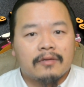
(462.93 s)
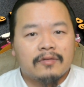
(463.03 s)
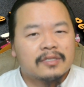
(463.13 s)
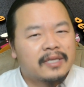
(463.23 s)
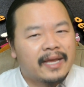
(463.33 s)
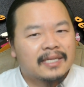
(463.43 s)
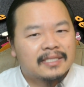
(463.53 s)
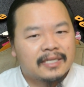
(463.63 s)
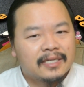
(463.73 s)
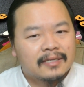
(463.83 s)
you just can't
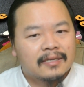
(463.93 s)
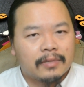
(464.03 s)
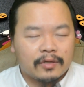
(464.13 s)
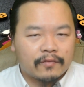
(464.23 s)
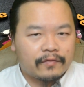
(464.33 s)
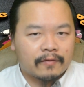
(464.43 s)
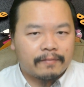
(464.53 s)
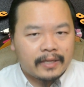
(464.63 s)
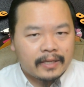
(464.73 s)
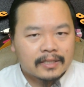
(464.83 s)
see it, but you feel
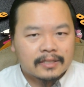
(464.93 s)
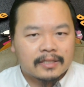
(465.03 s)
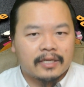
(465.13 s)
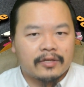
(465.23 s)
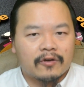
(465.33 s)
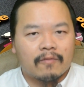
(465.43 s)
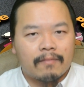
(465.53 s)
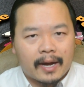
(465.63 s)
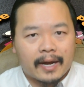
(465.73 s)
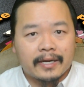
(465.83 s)
peace and you
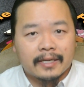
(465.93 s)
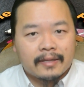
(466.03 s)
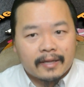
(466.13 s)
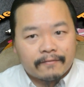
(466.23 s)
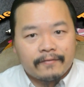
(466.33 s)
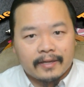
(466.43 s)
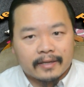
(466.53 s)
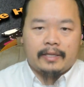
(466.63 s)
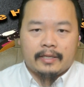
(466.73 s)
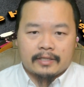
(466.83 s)
don't mind that
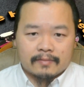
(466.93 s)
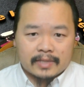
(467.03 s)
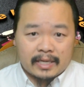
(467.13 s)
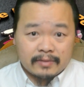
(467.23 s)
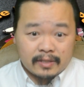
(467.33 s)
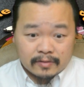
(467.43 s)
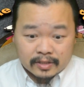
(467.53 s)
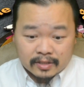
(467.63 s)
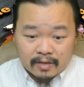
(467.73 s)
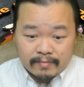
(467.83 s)
feeling. And then sometimes they'll
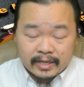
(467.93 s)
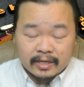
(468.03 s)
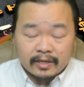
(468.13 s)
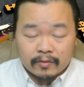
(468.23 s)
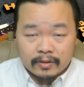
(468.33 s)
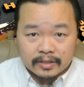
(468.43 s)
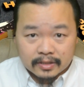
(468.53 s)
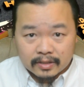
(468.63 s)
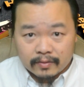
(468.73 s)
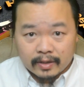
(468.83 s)
just start making
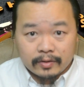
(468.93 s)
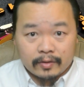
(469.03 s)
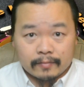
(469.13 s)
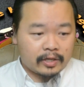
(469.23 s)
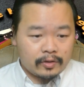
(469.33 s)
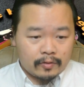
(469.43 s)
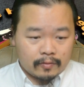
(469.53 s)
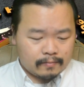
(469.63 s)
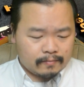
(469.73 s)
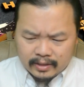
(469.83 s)
noises around you. Can
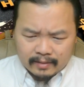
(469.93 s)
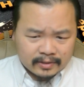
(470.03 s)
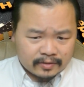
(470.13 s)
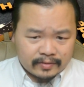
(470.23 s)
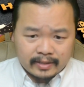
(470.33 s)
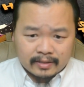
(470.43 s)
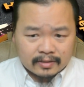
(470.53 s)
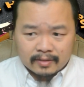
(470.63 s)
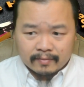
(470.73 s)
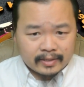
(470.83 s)
you demonstrate
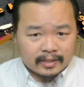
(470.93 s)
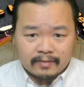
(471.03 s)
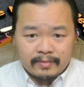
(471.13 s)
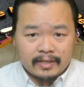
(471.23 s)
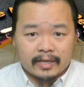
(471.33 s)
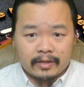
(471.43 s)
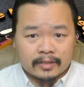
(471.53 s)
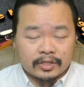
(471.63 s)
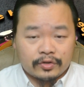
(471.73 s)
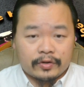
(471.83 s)
something to me that
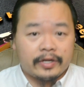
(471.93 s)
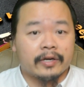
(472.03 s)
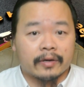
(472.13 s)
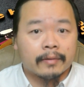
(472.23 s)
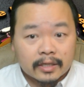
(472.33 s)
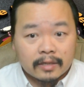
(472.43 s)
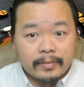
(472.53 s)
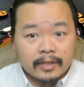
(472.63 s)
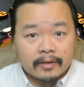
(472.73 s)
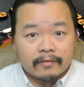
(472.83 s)
says you're here? It
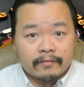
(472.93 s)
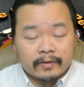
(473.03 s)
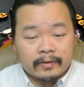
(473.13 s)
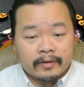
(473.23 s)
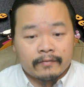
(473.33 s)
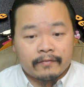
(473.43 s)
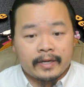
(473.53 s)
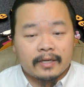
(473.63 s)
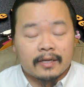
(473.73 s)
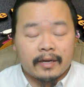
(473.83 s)
could be a very
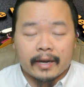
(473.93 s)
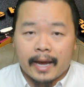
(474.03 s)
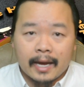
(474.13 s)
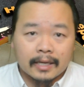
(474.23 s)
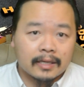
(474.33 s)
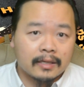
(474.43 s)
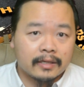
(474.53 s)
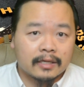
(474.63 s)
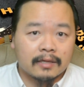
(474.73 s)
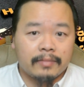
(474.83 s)
faint knock.
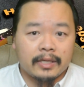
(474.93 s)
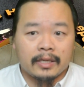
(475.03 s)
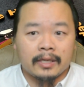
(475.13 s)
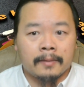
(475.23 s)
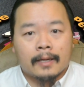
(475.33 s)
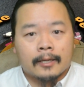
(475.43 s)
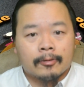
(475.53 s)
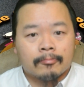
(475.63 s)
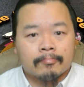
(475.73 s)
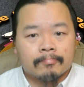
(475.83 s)
It could be
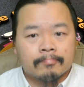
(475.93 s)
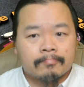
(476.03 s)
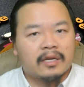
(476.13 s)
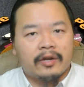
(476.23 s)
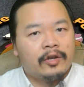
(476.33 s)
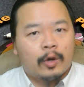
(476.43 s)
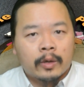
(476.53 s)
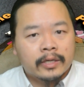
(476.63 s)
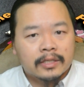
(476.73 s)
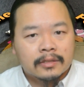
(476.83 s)
a
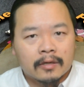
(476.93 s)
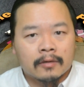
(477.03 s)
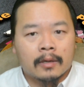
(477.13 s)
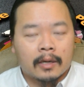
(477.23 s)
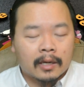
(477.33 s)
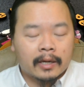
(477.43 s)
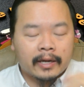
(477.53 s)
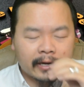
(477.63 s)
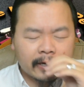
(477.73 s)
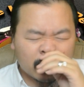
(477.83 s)
noise,
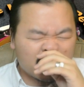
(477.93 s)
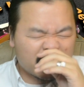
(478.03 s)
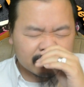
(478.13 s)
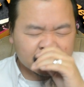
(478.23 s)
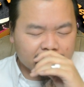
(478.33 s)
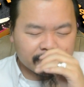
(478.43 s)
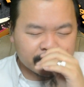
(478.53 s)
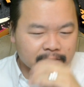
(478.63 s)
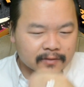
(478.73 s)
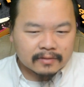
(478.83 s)
and I know a lot of
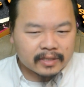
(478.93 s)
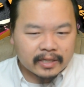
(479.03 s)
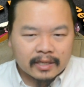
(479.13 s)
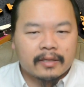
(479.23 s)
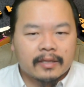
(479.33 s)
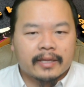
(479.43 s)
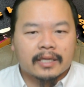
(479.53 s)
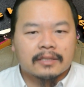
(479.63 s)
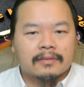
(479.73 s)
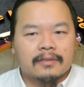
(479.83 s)
skeptics will say, then
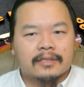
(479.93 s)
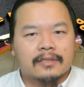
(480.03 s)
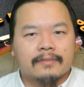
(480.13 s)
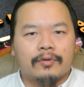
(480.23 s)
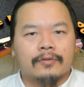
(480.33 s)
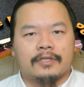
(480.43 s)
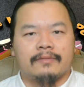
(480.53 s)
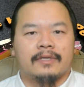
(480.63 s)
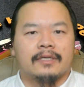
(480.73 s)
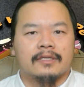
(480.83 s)
that's just
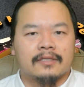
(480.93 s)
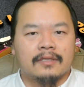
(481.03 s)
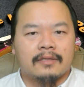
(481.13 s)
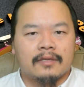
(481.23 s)
bullshit, because